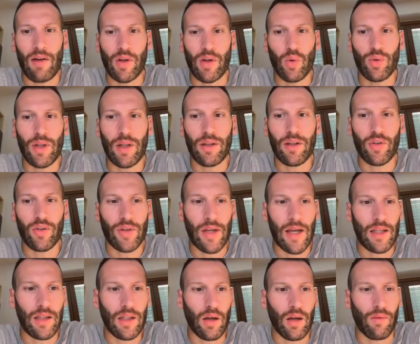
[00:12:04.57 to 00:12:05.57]
a good
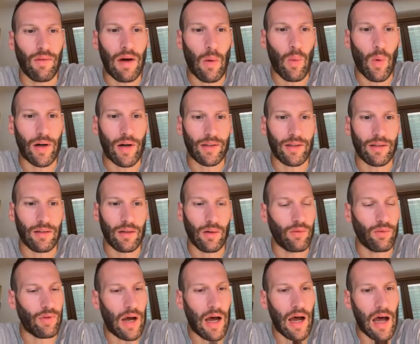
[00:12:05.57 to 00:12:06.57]
understanding of
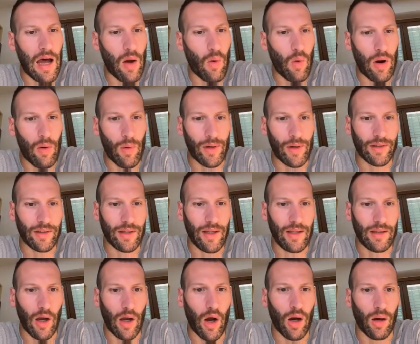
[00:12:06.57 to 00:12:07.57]
how our
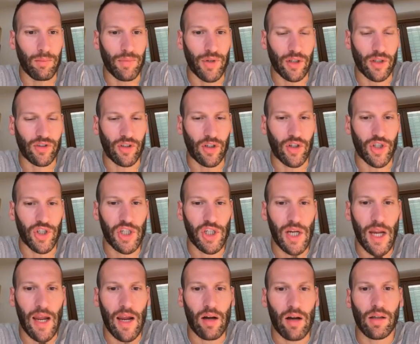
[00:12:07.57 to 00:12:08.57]
data objects are
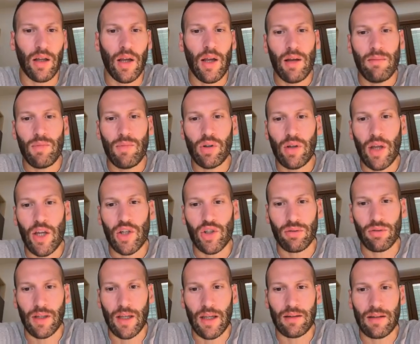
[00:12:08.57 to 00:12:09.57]
shared,
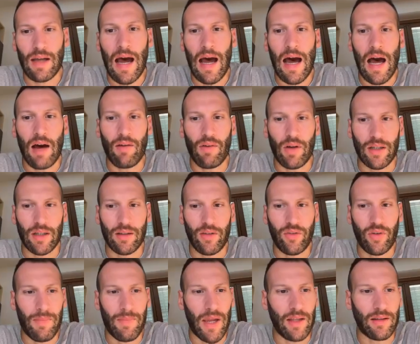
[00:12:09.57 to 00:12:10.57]
mutation can have
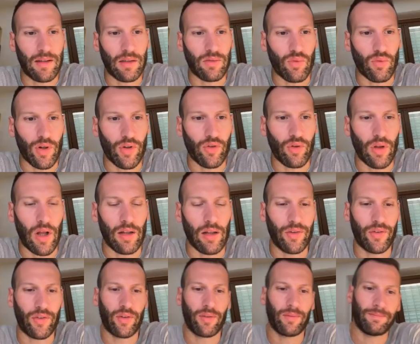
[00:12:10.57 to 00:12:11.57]
unanticipated
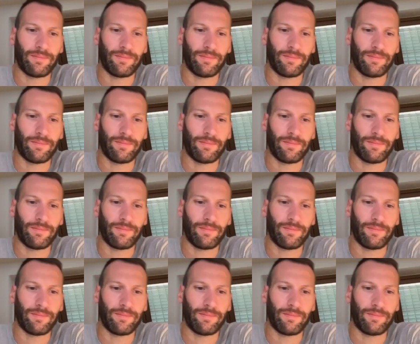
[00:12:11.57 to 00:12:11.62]
results.